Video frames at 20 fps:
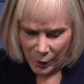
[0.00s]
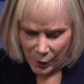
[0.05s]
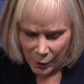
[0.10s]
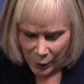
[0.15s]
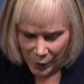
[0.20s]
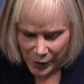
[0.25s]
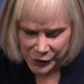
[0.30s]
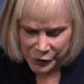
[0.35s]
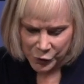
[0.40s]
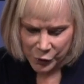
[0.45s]

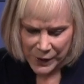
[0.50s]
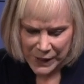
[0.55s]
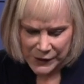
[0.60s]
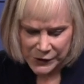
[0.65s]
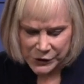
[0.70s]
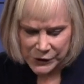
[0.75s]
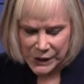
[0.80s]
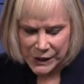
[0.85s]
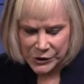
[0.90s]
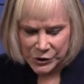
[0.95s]
One
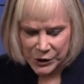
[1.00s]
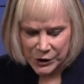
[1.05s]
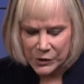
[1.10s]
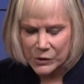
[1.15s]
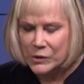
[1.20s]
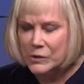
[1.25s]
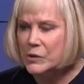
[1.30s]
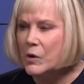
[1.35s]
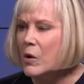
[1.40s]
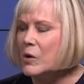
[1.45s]

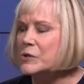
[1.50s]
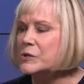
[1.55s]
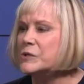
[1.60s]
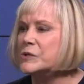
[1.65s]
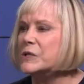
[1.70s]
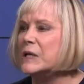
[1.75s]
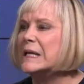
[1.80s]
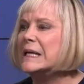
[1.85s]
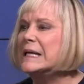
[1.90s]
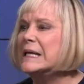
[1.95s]
translation calls,
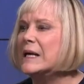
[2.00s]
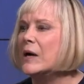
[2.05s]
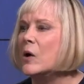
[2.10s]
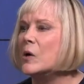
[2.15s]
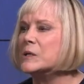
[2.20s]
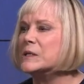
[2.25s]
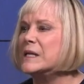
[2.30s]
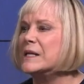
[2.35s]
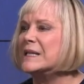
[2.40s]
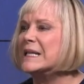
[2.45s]
the,
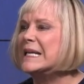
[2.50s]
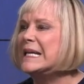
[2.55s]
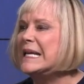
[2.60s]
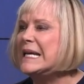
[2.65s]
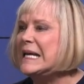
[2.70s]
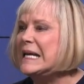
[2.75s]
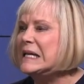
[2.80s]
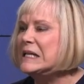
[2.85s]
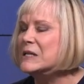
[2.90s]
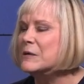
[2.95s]
calls it the
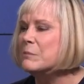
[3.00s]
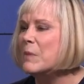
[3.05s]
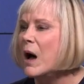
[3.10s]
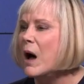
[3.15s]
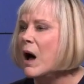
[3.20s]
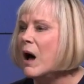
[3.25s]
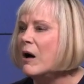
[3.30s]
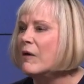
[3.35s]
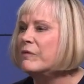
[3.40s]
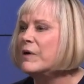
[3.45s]
kingdom
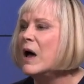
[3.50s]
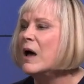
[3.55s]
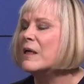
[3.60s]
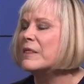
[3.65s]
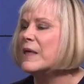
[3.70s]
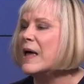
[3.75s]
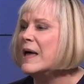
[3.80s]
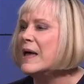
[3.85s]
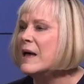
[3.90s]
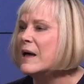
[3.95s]
of
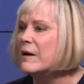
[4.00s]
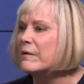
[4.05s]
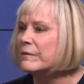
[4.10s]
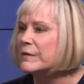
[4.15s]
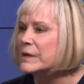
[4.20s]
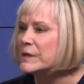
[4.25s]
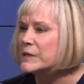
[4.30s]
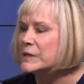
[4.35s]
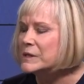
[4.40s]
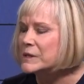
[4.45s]
the
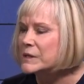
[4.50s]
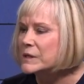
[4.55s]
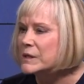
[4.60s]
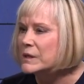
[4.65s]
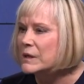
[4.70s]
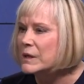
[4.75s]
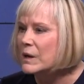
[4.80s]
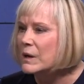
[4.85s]
heavens